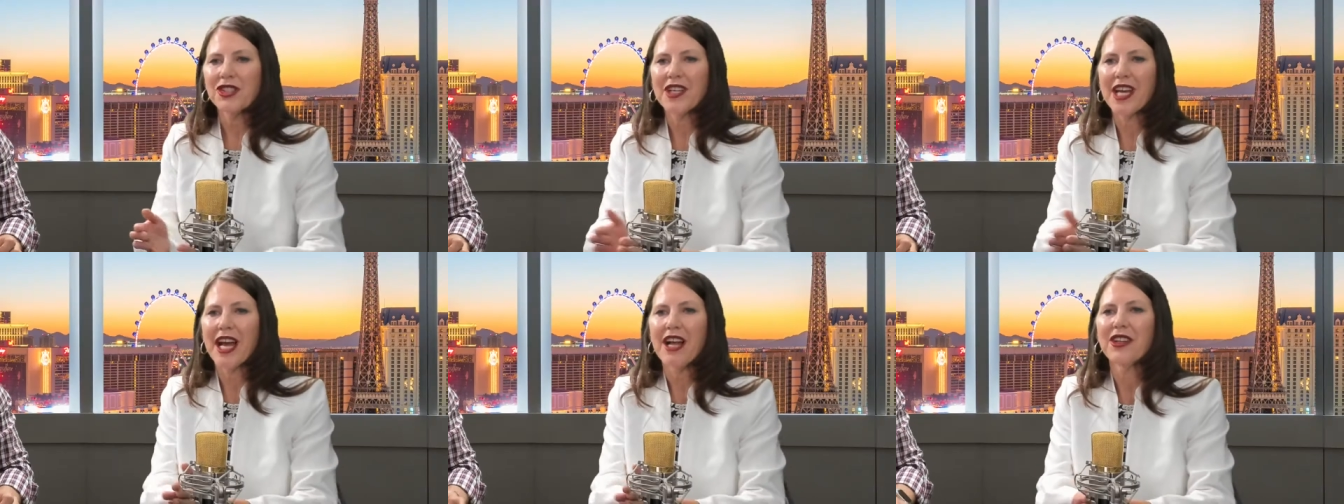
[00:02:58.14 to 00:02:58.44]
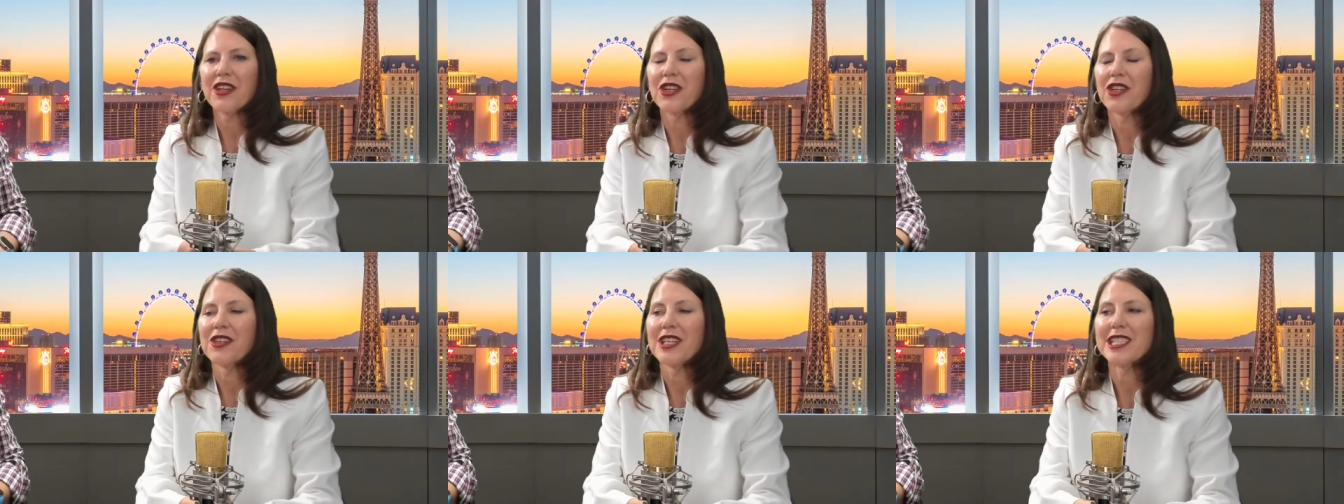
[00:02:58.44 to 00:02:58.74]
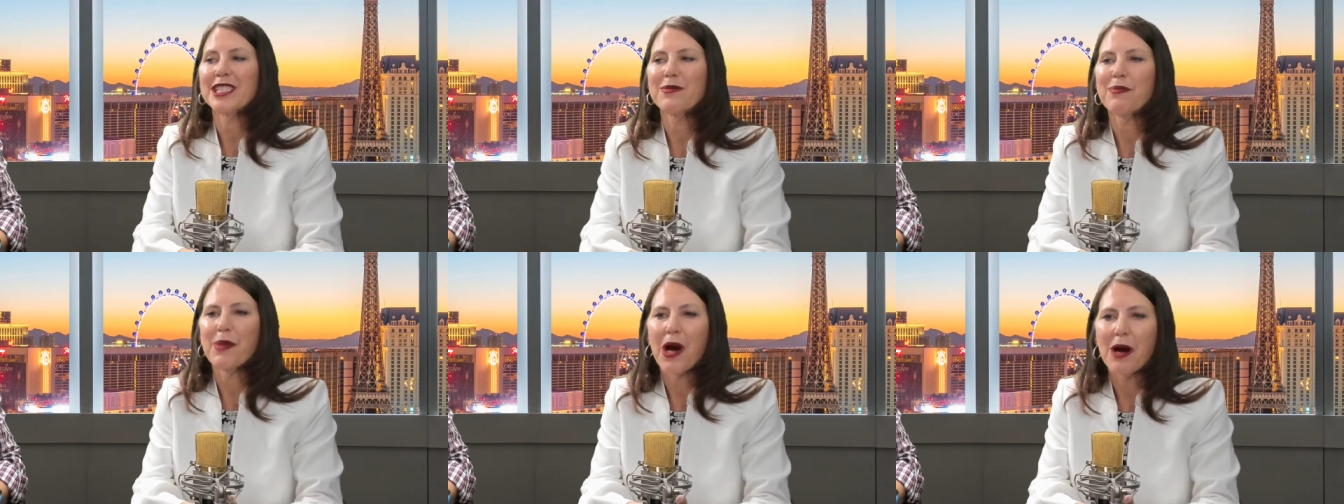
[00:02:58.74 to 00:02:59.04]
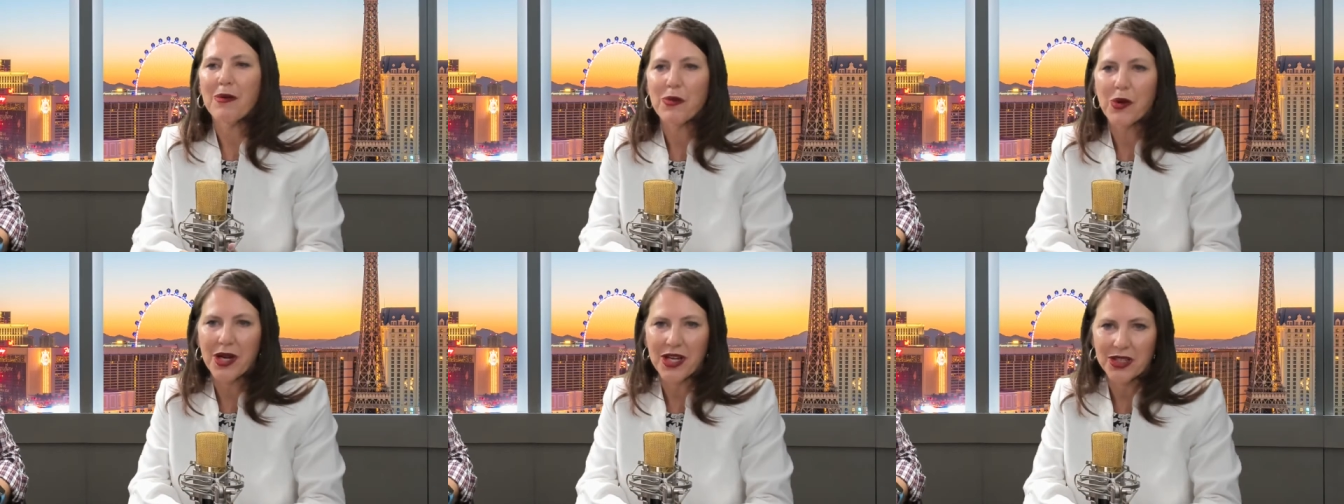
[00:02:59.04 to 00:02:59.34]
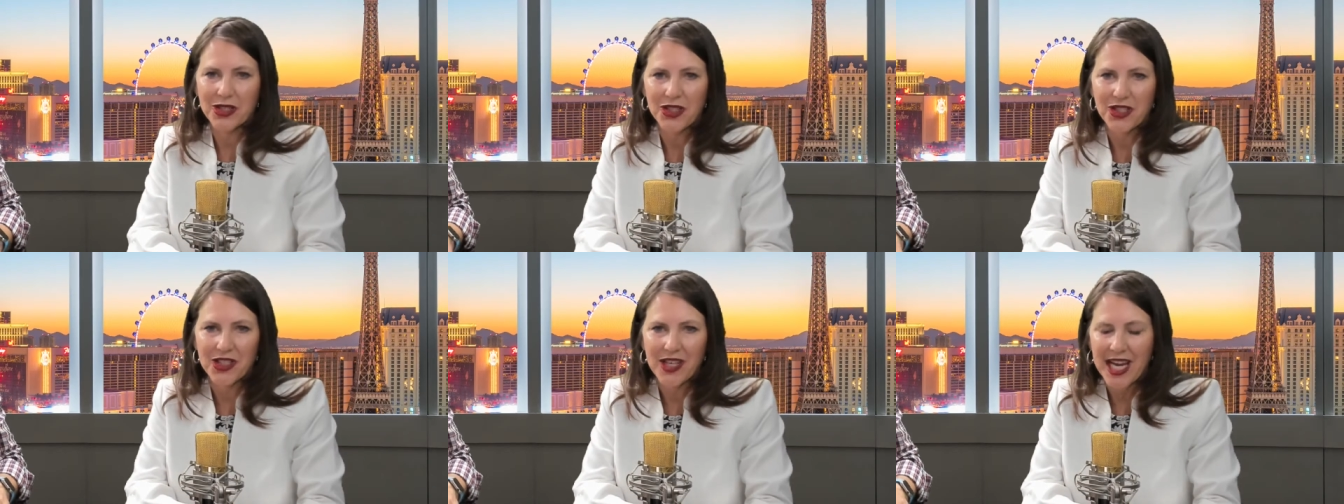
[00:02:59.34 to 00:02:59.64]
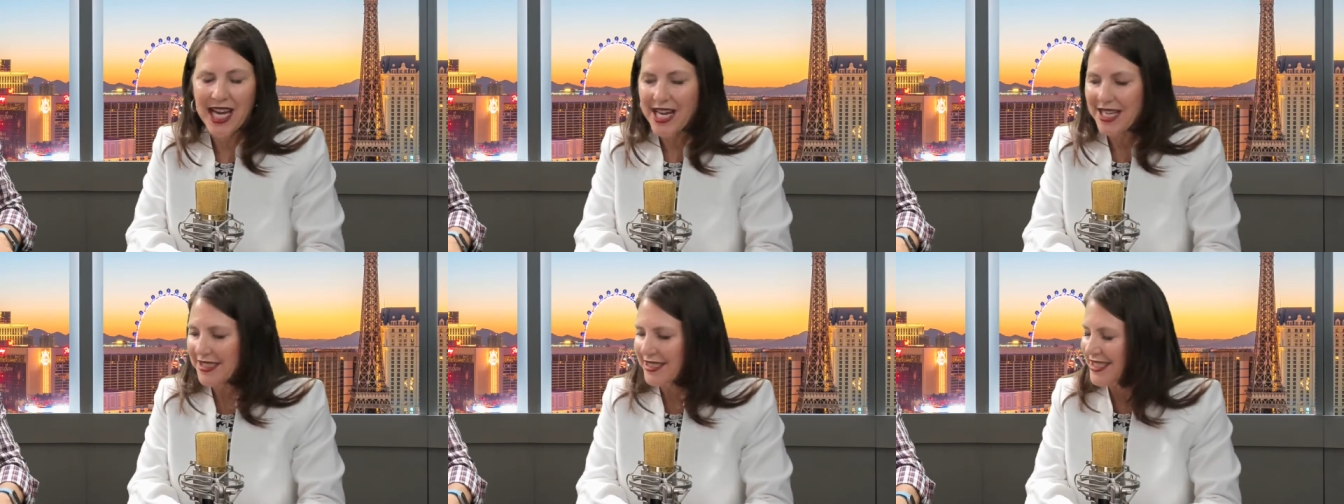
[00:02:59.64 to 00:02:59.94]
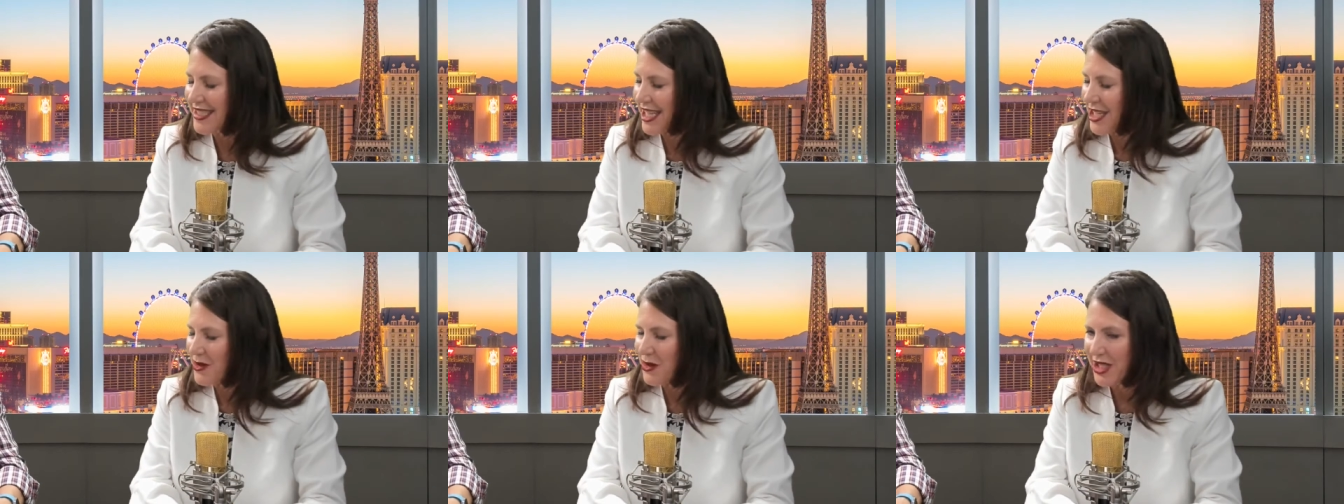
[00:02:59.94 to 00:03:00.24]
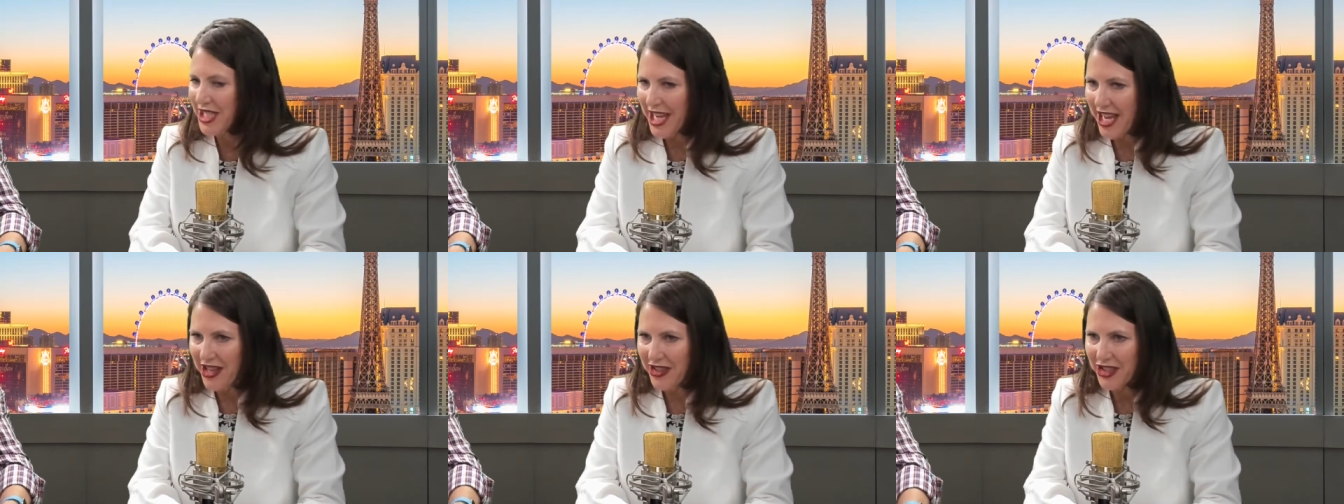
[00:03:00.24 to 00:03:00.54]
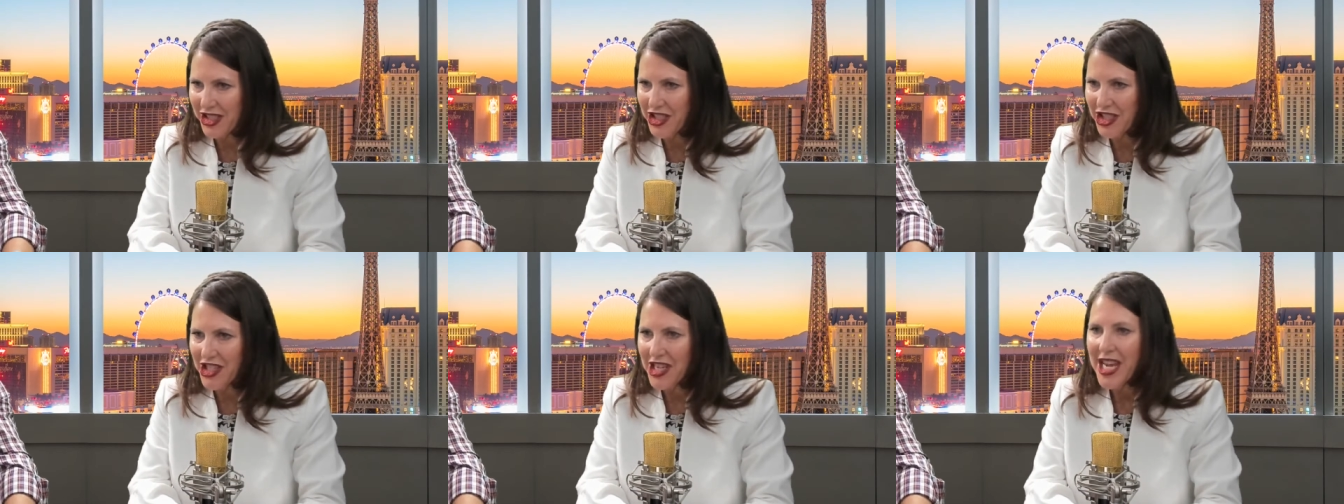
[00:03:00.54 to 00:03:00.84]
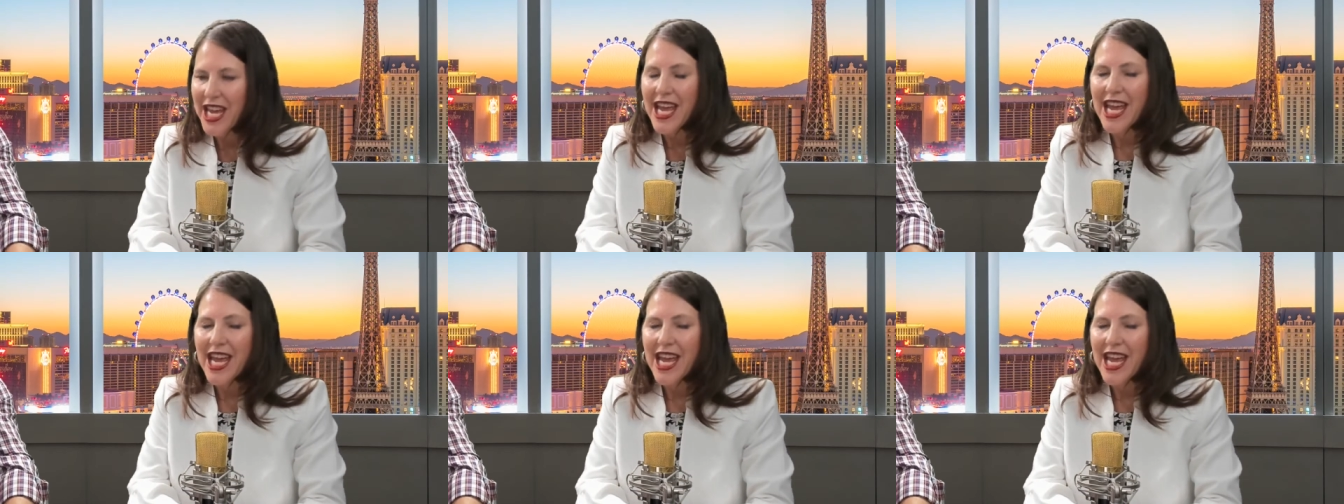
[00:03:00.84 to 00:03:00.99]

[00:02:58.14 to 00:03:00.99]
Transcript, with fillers: Gallagher is Bob Proctor and Sandra Gallagher.